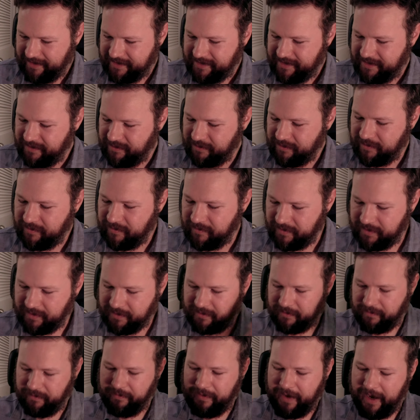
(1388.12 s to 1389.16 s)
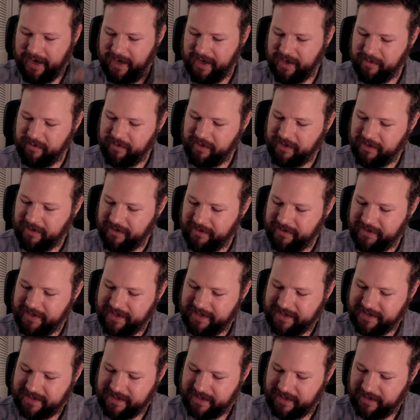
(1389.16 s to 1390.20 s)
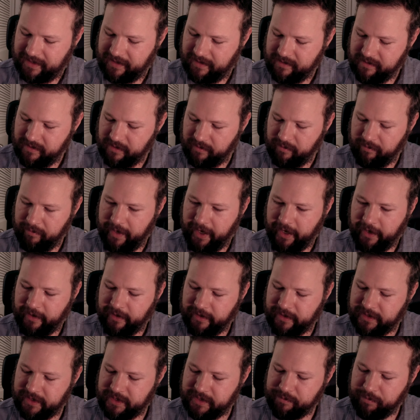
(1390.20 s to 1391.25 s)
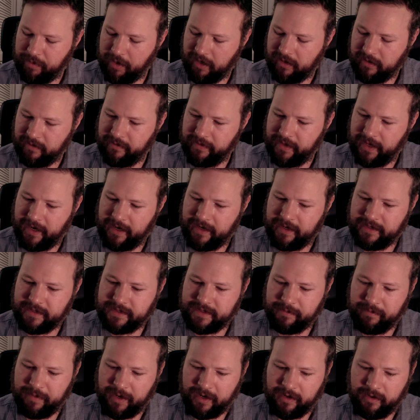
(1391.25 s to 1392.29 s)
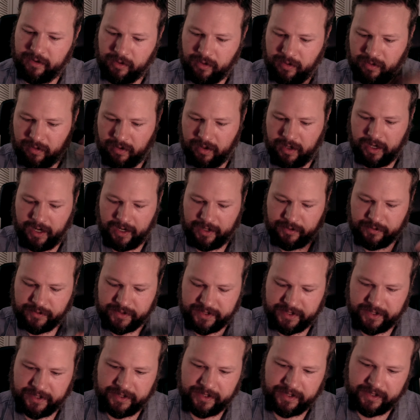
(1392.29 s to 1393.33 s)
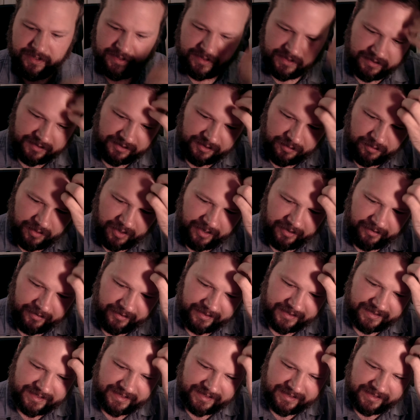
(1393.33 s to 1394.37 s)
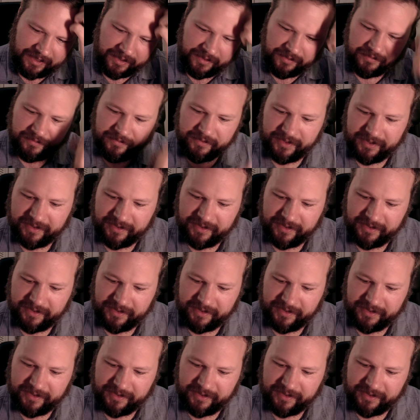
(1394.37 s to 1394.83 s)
and fame and all this. Marriage is part of that. It's about acquisitions and acquiring stuff.